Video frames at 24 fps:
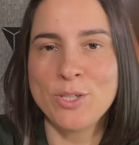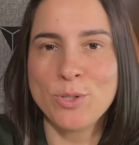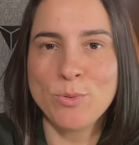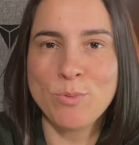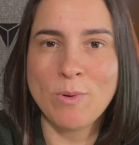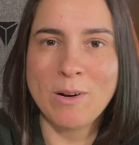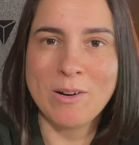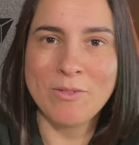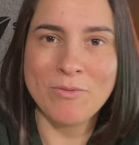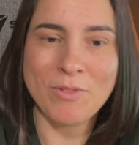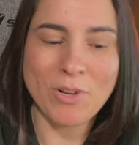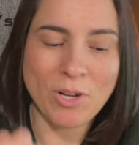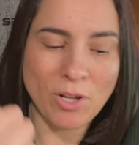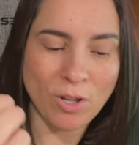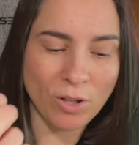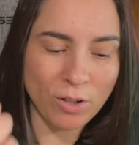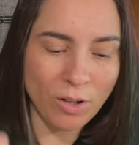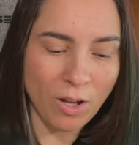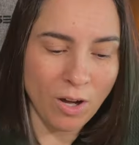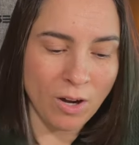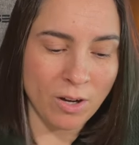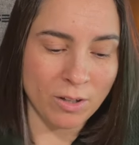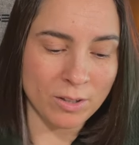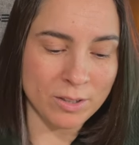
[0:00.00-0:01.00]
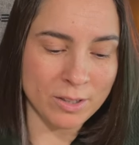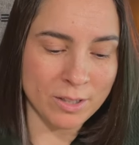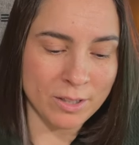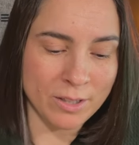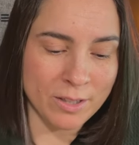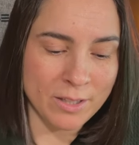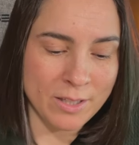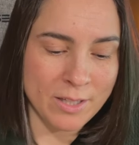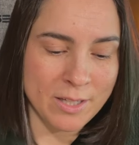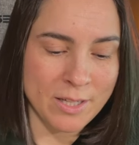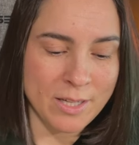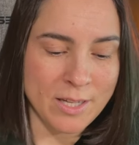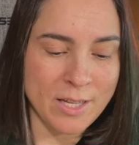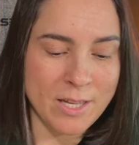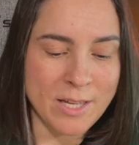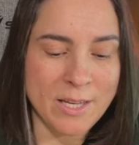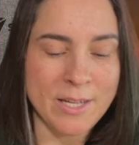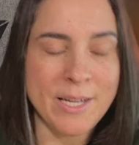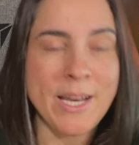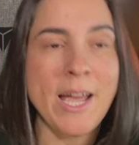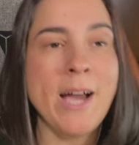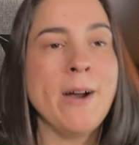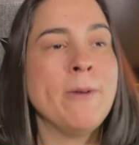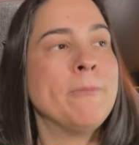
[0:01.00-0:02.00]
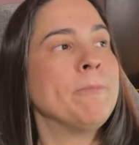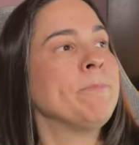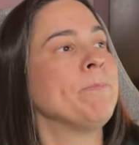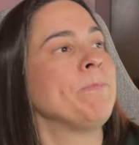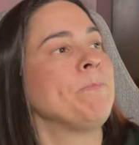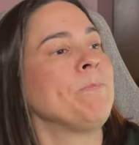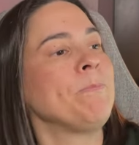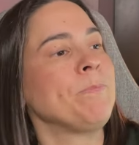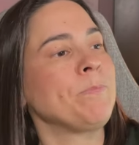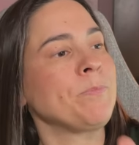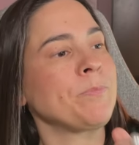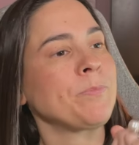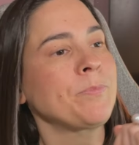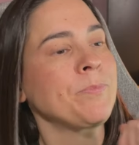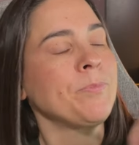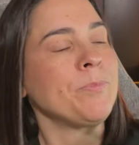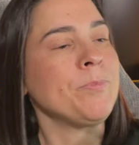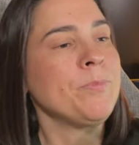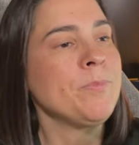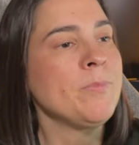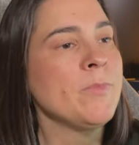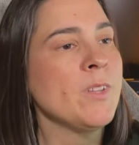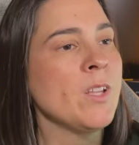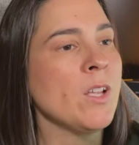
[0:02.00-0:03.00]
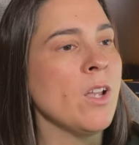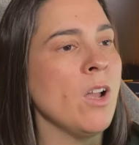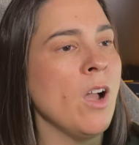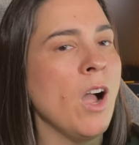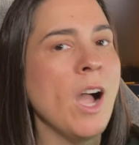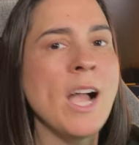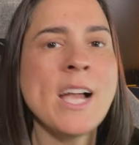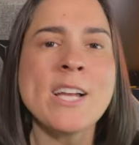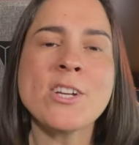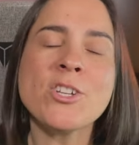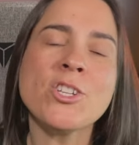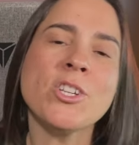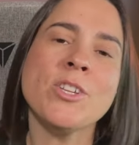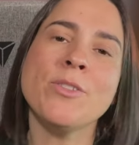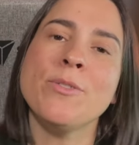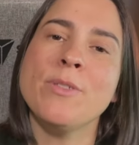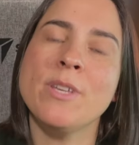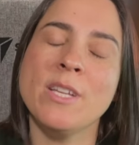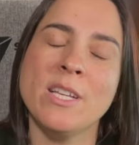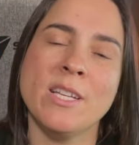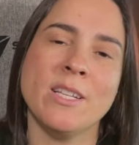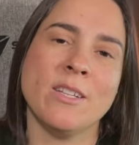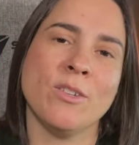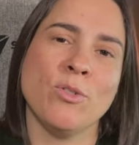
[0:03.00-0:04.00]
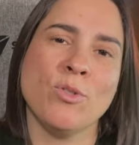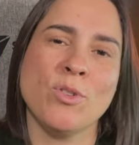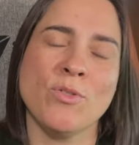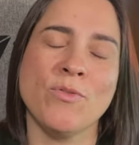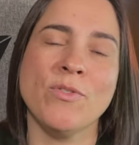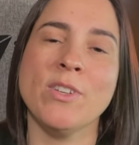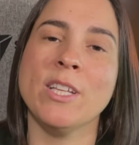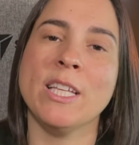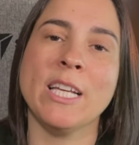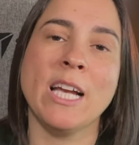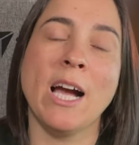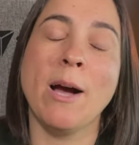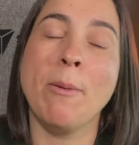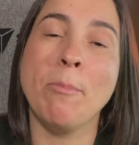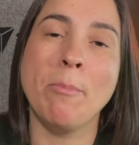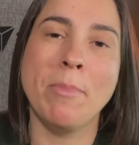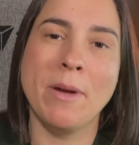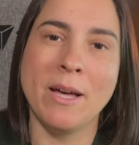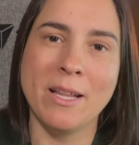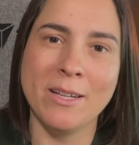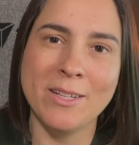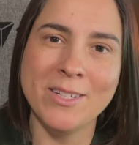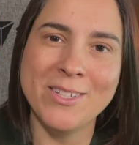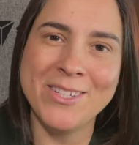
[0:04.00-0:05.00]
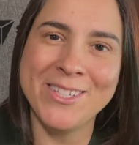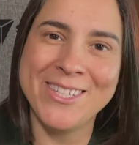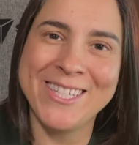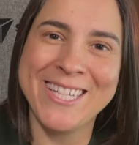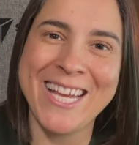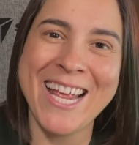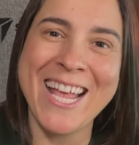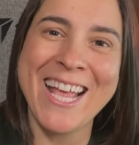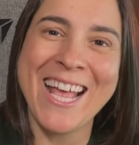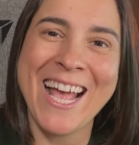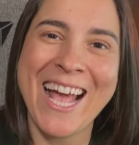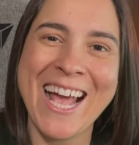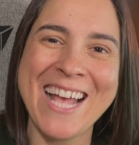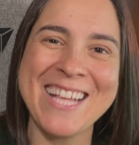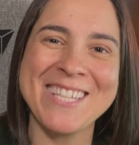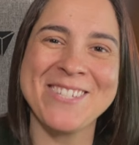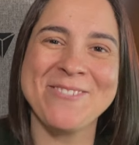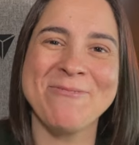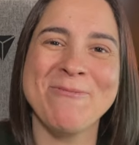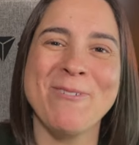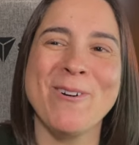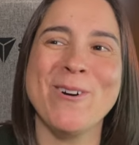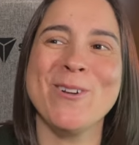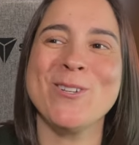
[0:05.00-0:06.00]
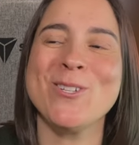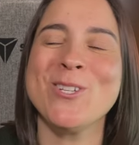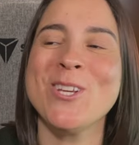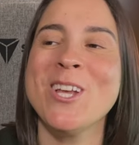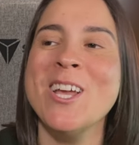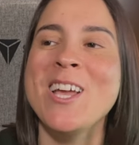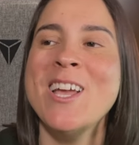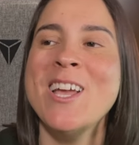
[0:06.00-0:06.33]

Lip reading: 12 o'clock. Now, I actually think it looks really unbalanced as a watch.